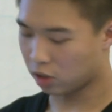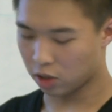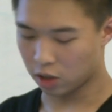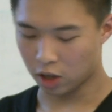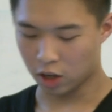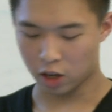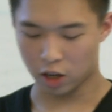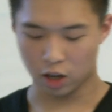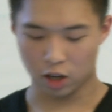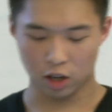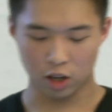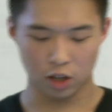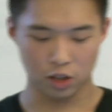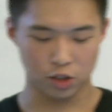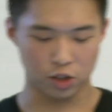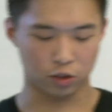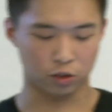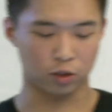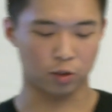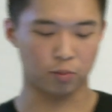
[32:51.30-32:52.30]
Uh,
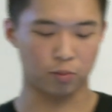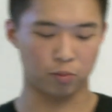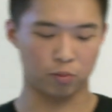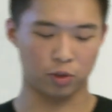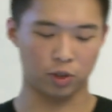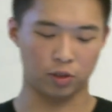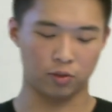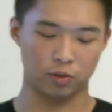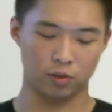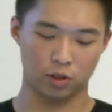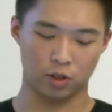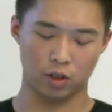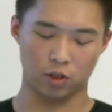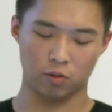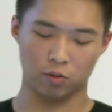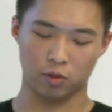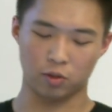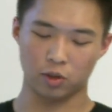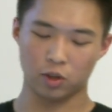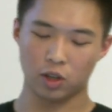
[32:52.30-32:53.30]
just a brief
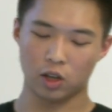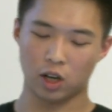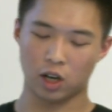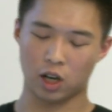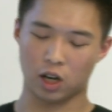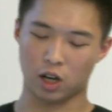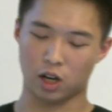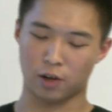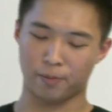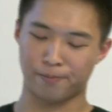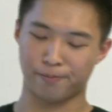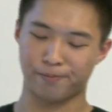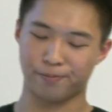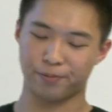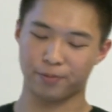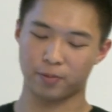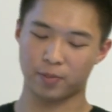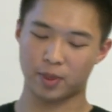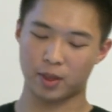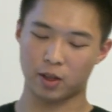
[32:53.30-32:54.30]
um,
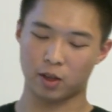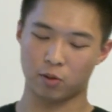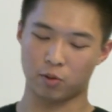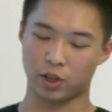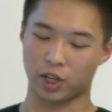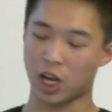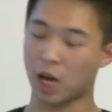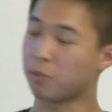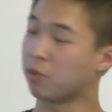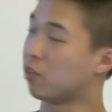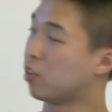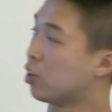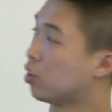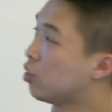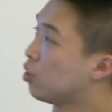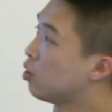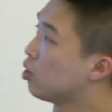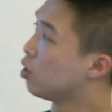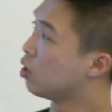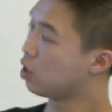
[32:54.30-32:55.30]
recap of
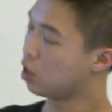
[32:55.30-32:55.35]
this.